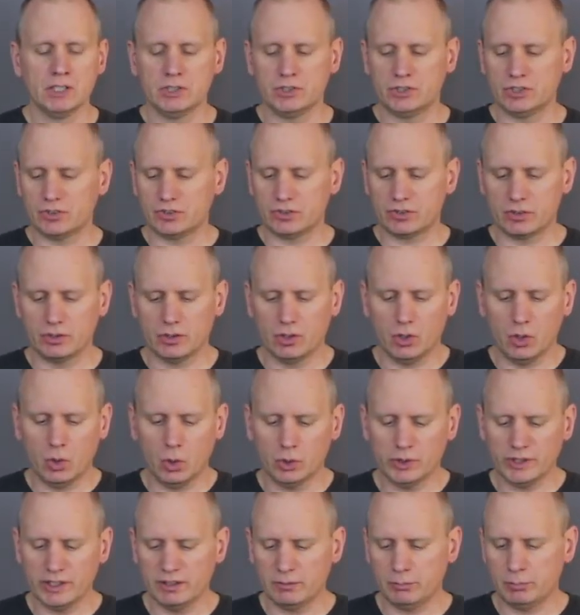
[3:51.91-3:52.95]
Just
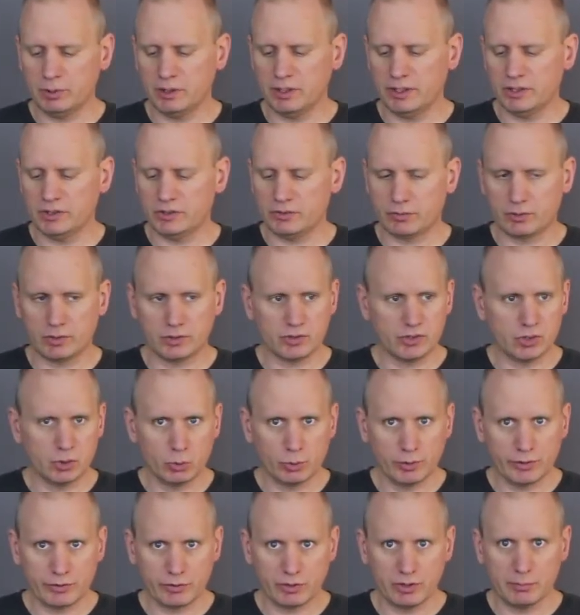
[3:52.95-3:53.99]
hold it in place for 2
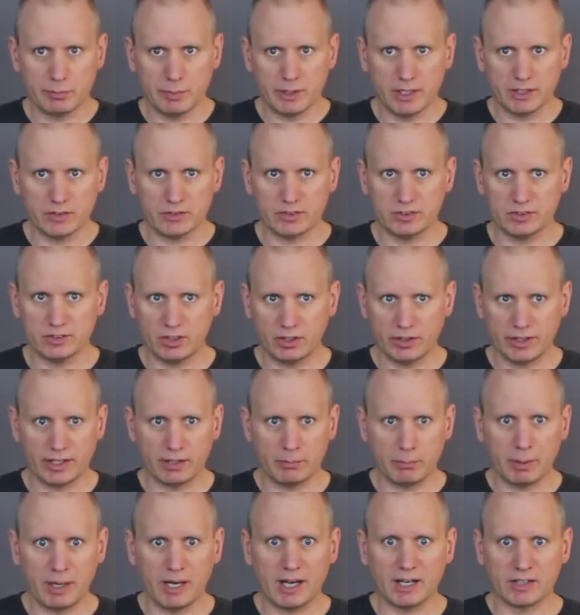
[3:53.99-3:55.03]
or 3 minutes until
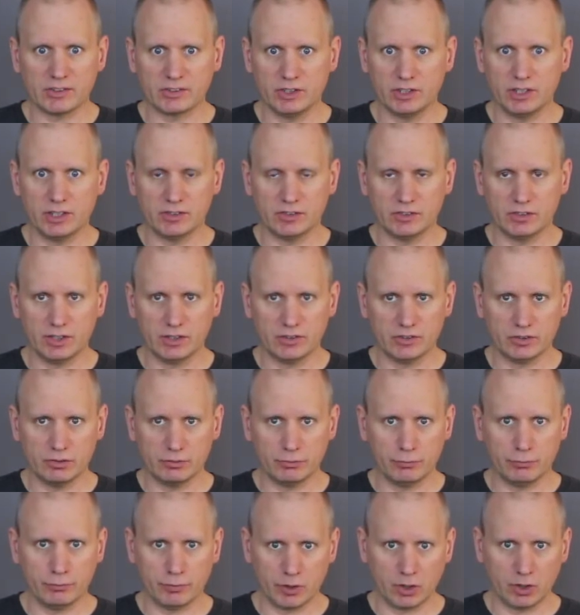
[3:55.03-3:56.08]
that epoxy gets nice
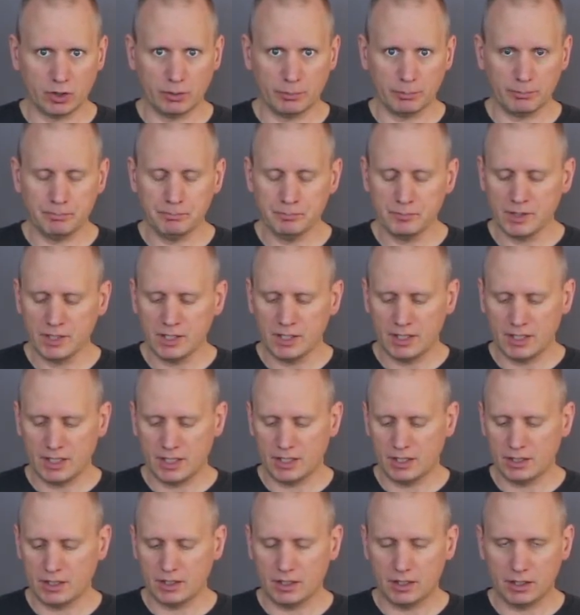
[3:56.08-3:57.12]
and firm,
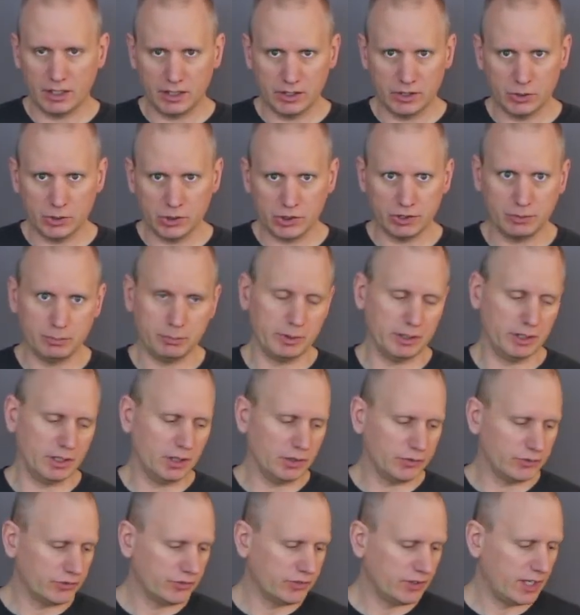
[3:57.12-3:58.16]
and you should be
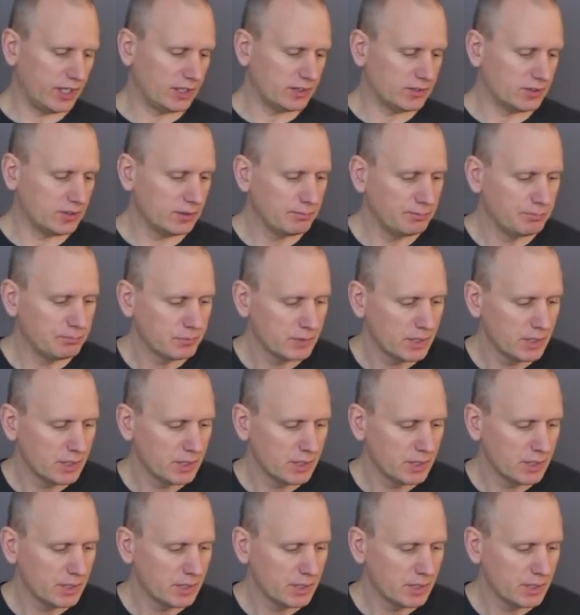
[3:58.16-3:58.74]
all set.